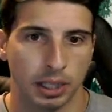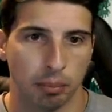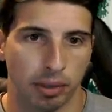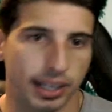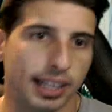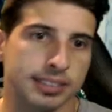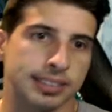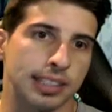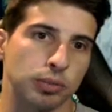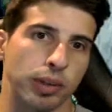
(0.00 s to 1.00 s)
But I guess
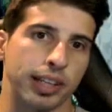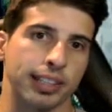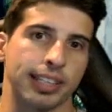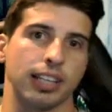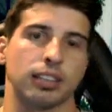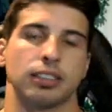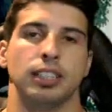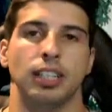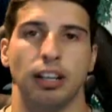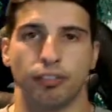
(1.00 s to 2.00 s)
that's what I get
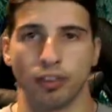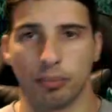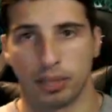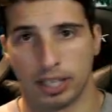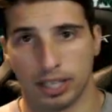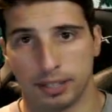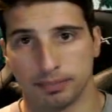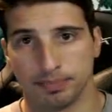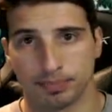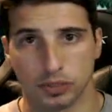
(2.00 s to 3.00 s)
from
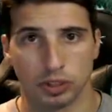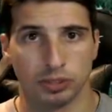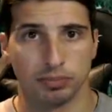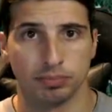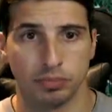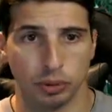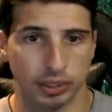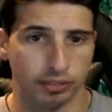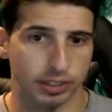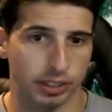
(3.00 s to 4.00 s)
um,
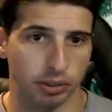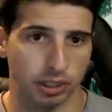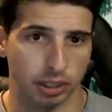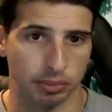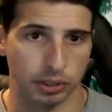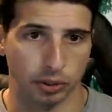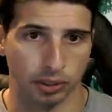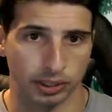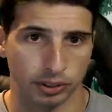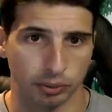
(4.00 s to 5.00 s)
doing a video a little bit
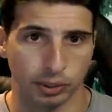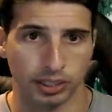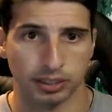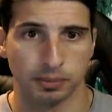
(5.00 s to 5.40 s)
early on the week.